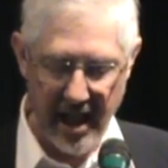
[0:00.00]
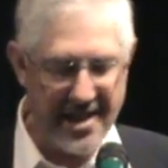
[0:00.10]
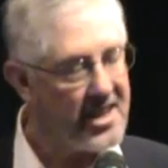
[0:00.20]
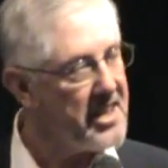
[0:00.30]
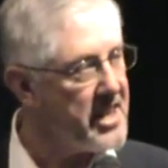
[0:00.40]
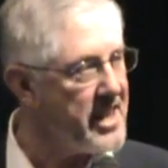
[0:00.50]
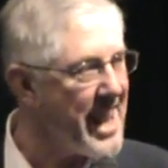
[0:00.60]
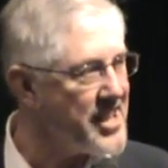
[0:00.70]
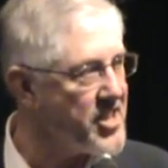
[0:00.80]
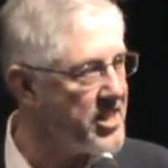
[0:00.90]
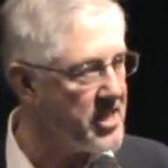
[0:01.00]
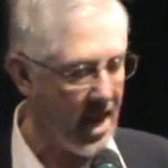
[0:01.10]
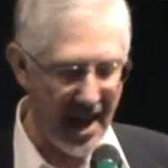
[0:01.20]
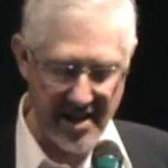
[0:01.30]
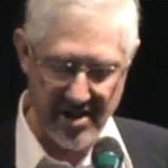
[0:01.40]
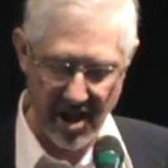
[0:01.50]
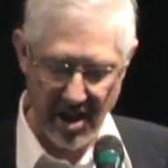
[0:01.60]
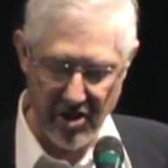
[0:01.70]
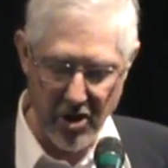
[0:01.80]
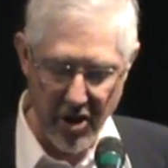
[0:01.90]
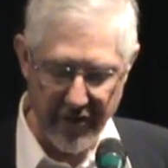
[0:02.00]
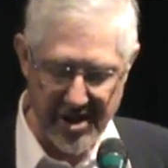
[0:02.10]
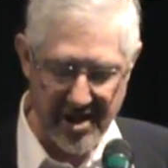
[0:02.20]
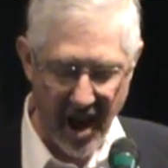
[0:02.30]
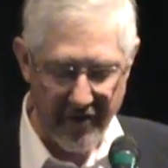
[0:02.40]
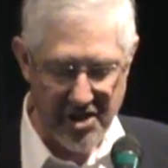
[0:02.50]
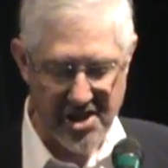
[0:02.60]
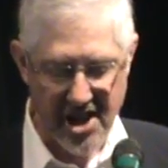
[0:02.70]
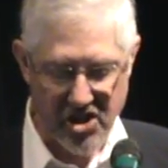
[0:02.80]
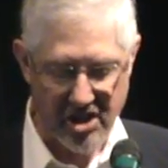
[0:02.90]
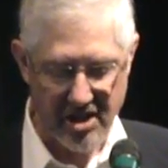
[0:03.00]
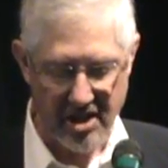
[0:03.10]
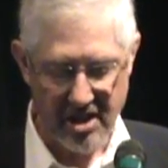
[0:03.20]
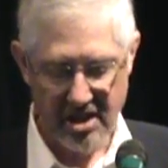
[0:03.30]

and a nascent and nervous conversation